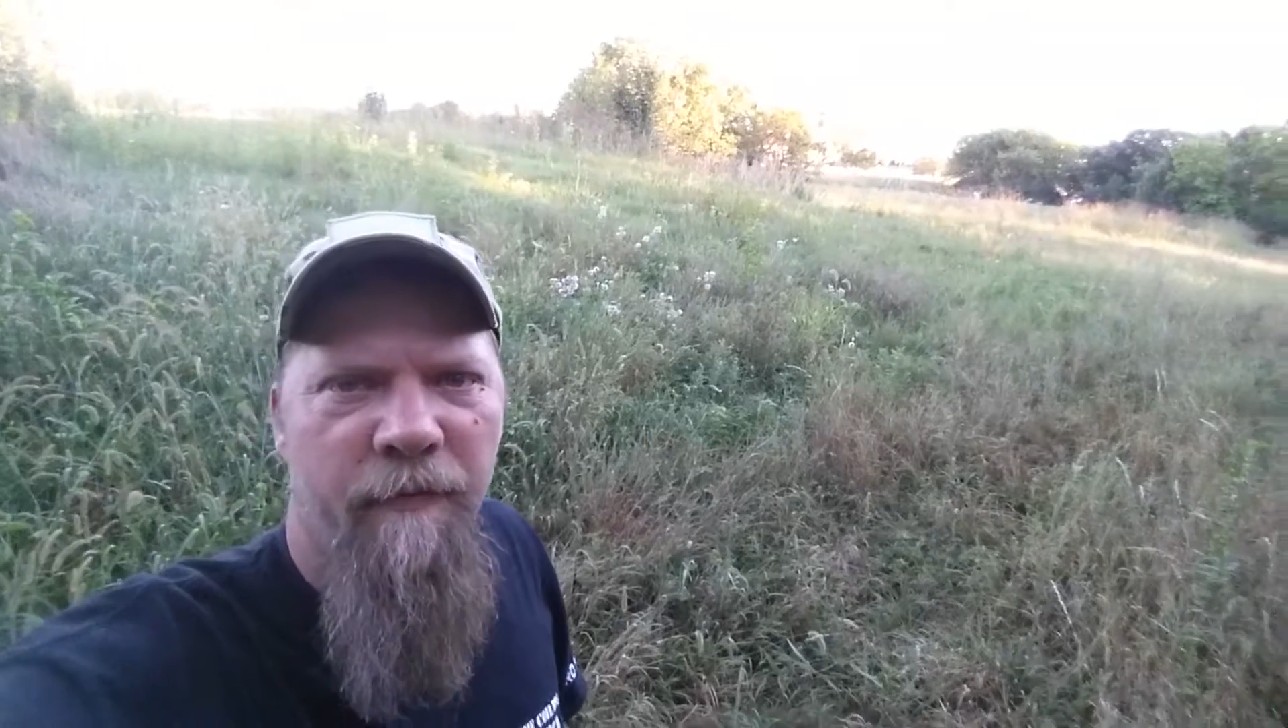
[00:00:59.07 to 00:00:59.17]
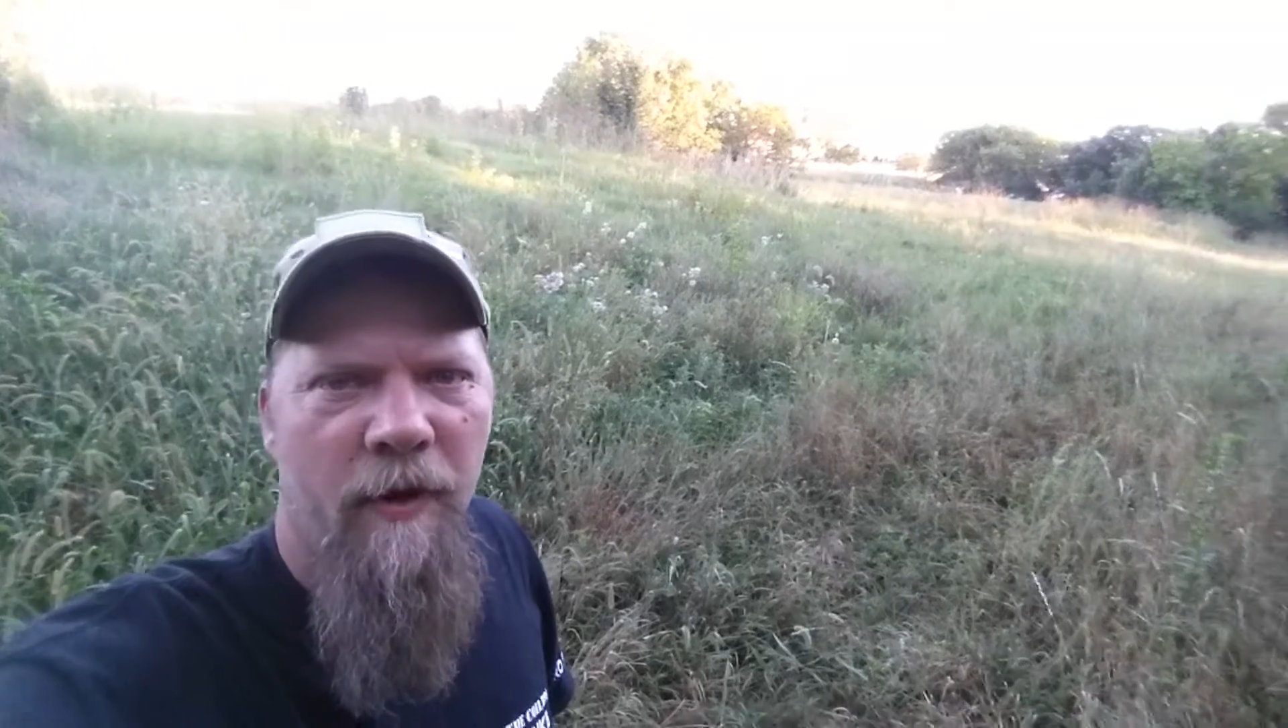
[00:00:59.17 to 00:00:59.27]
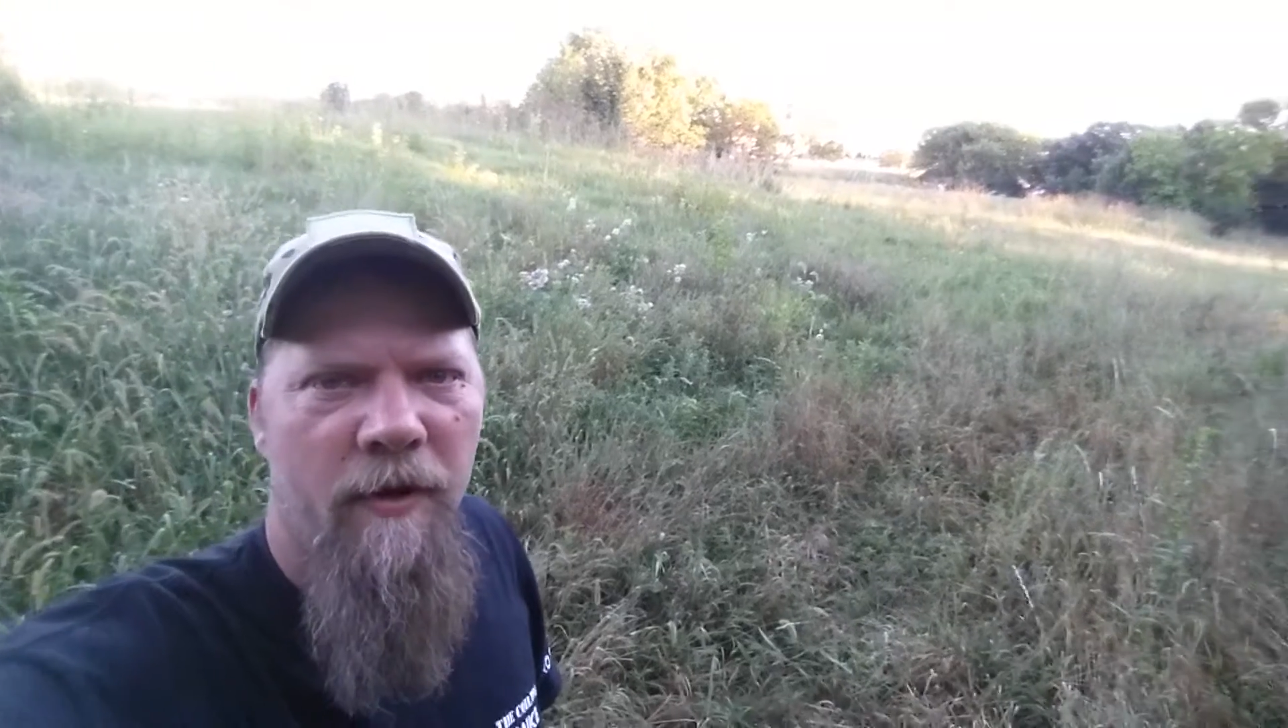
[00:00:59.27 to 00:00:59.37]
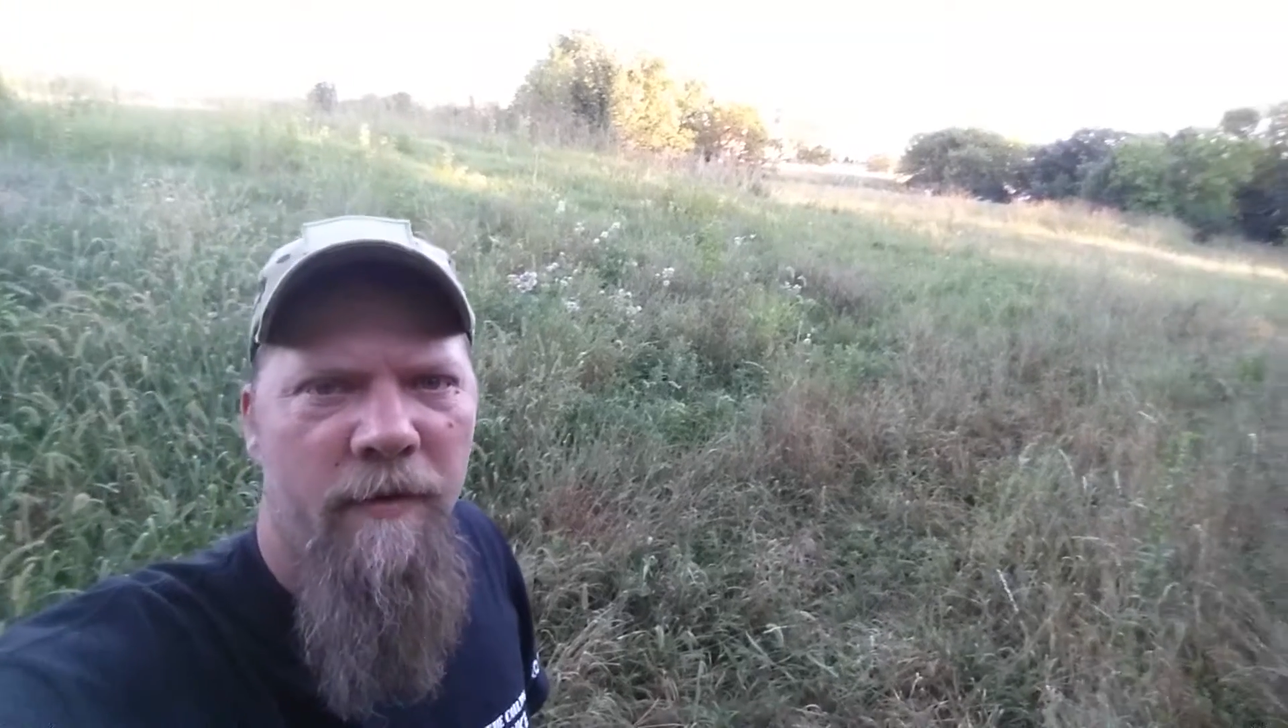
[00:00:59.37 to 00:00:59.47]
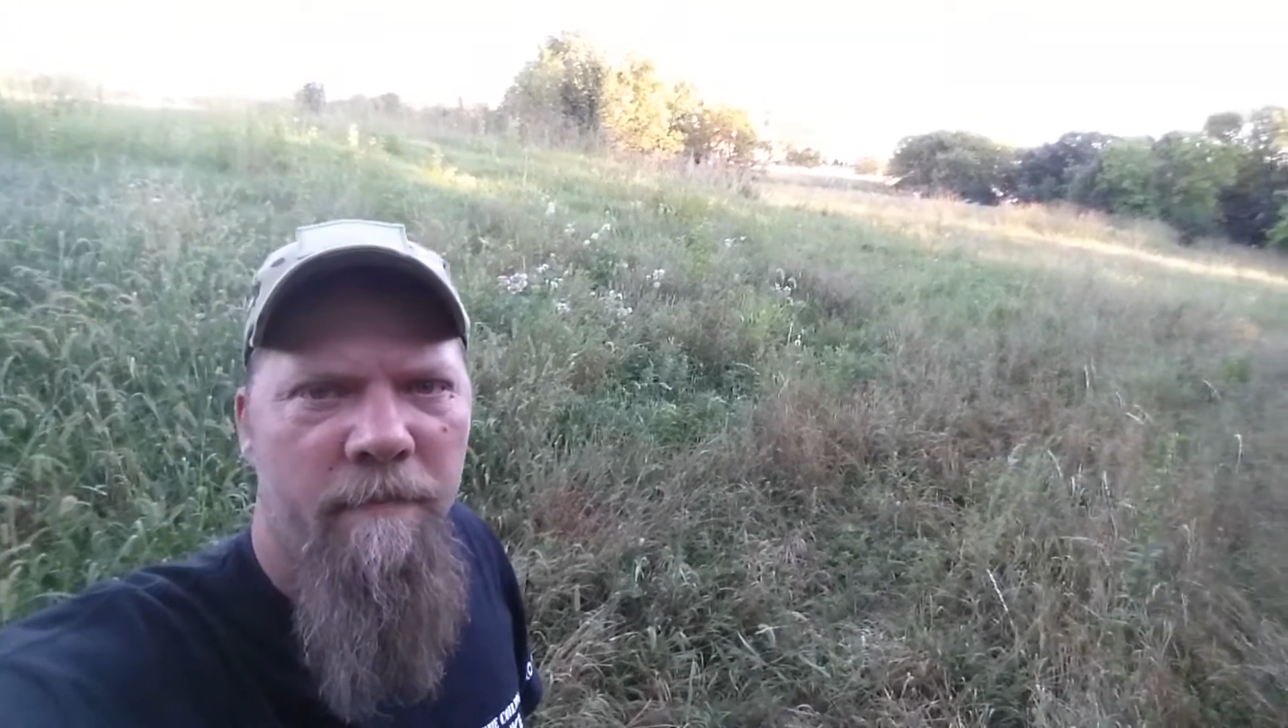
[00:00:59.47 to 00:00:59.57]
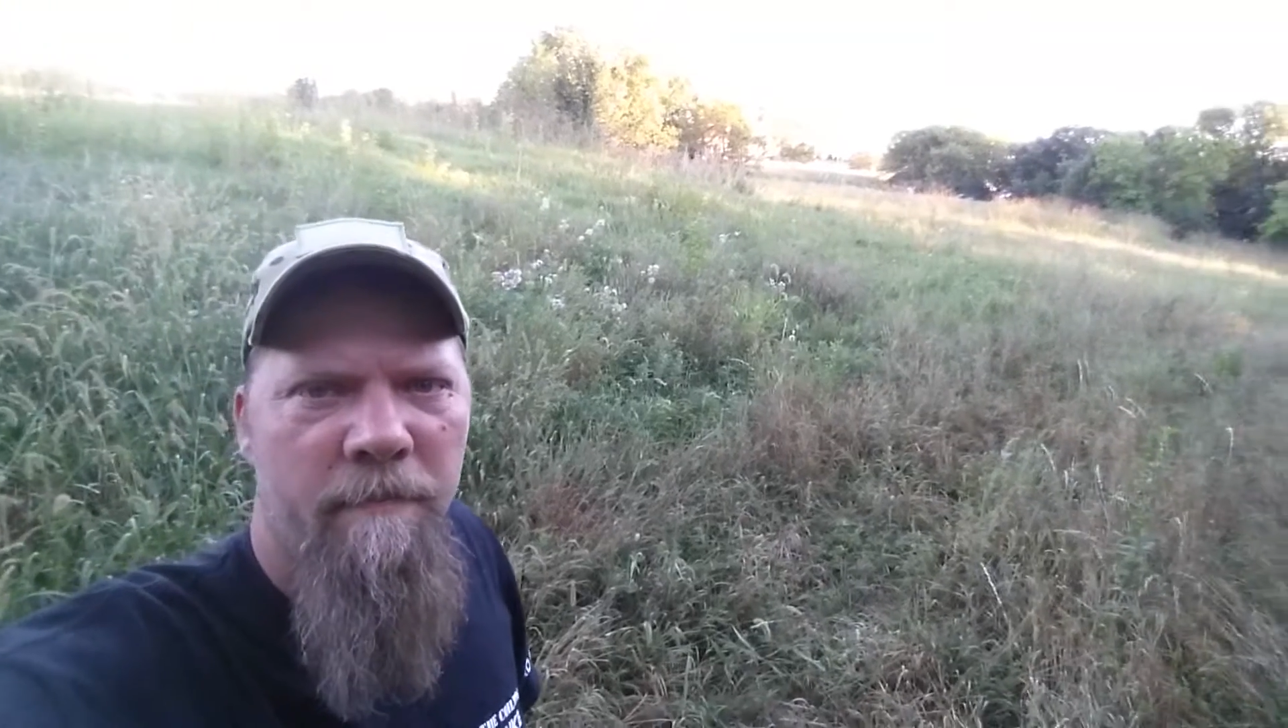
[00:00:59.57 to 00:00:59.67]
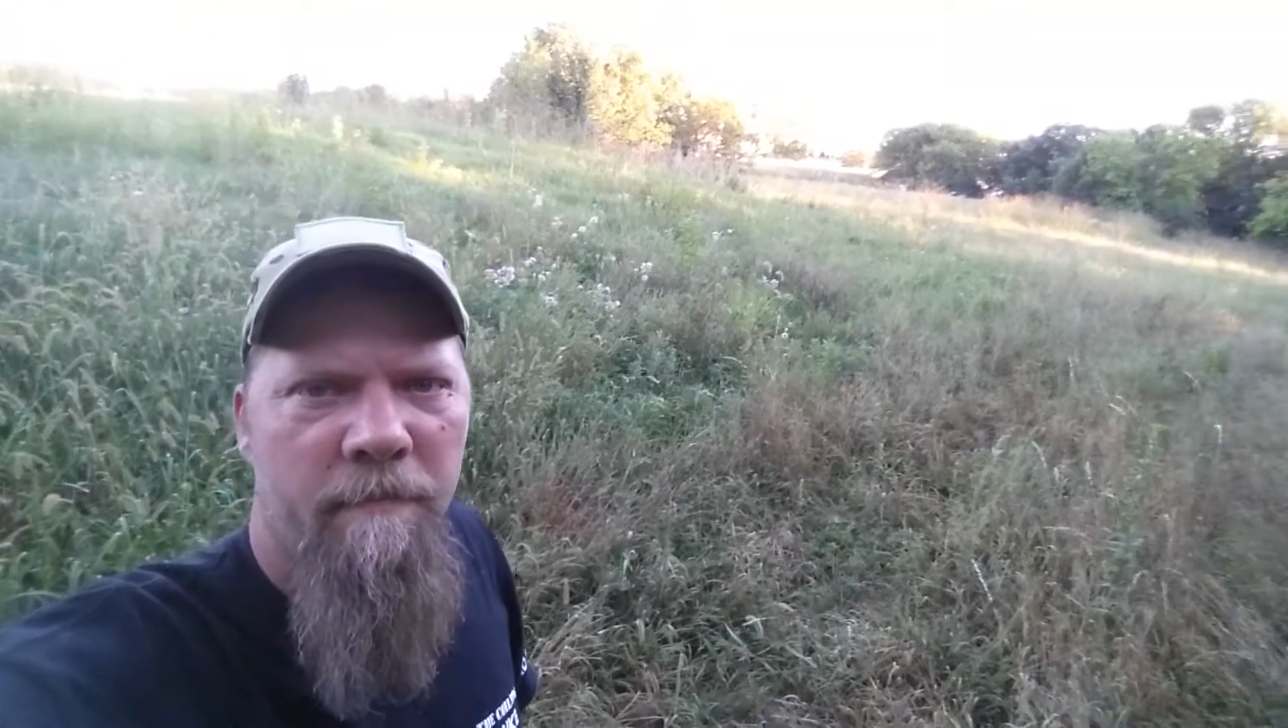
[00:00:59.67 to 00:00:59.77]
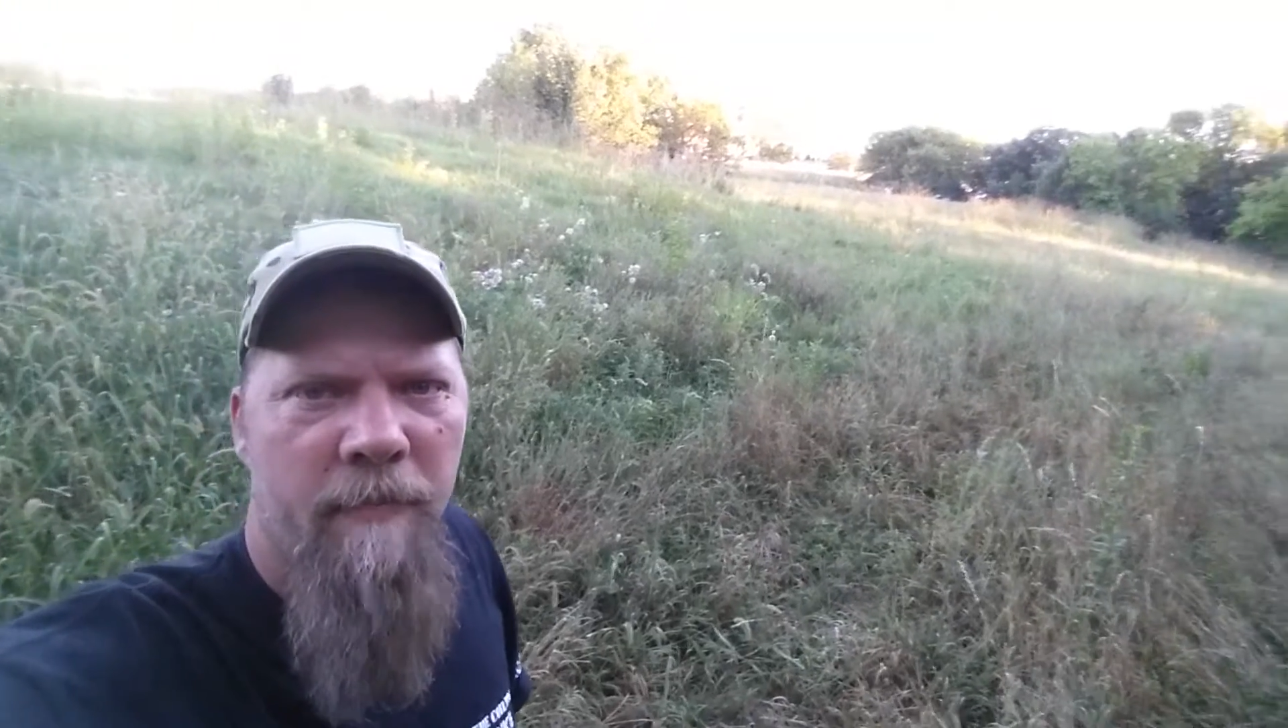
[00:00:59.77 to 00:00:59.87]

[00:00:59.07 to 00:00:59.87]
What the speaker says: firm